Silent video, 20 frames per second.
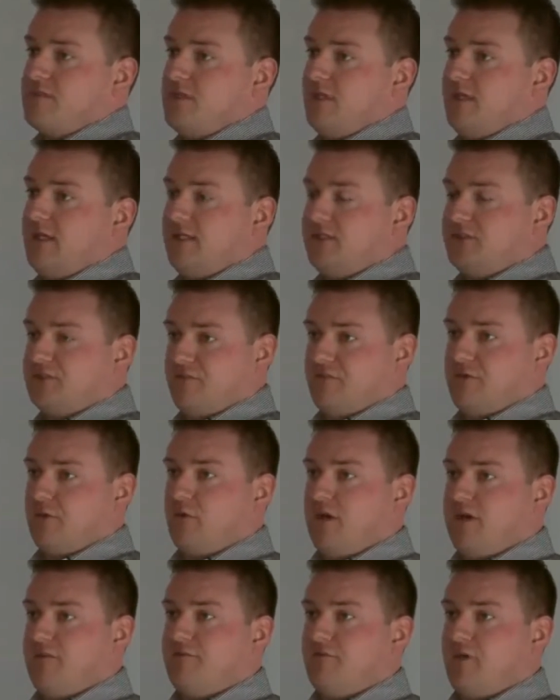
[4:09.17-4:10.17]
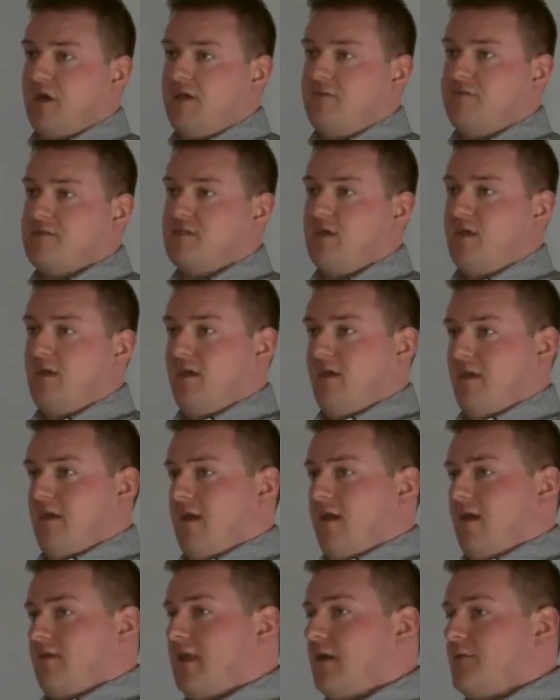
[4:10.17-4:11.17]
to each of the grade 5s.
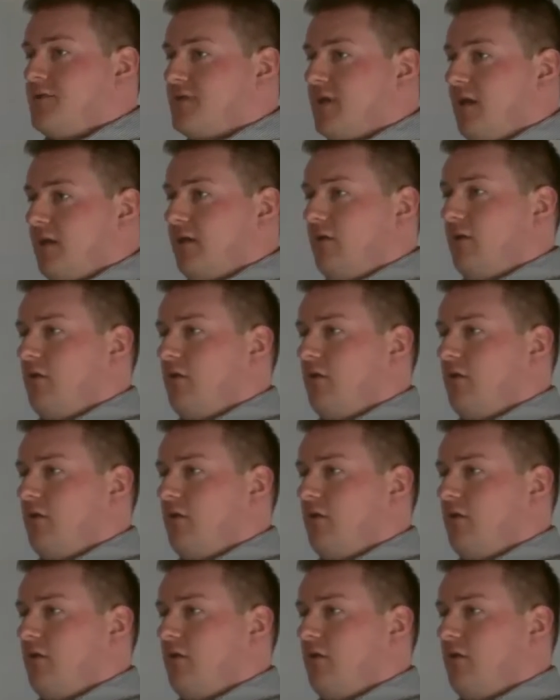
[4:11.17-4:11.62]
That was getting